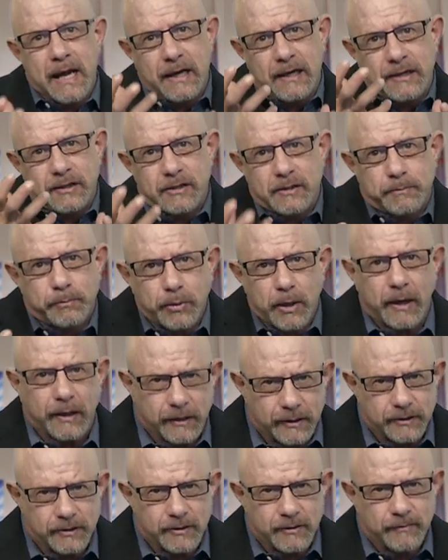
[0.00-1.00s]
and its
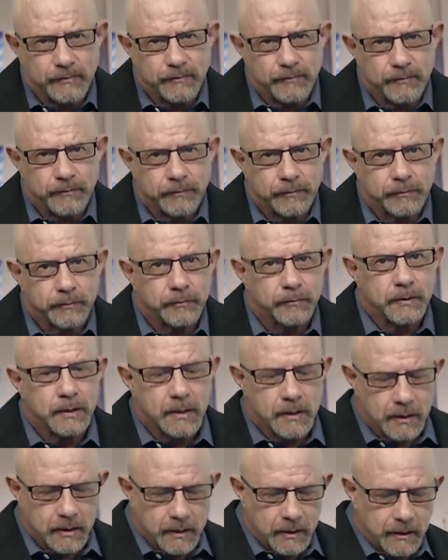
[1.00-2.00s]
products.
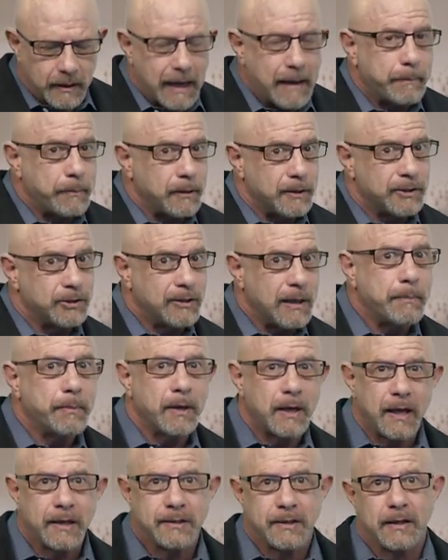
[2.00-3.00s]
Apple is
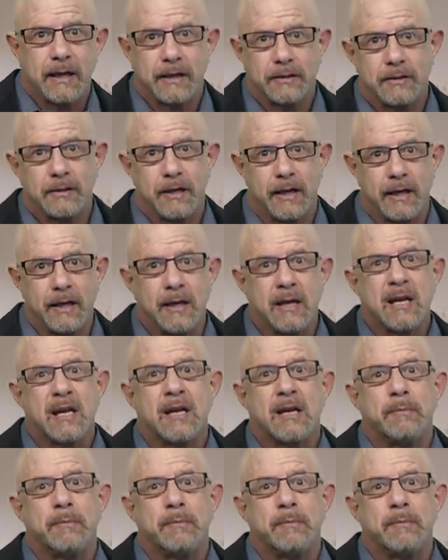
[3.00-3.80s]
jeopardizing that today,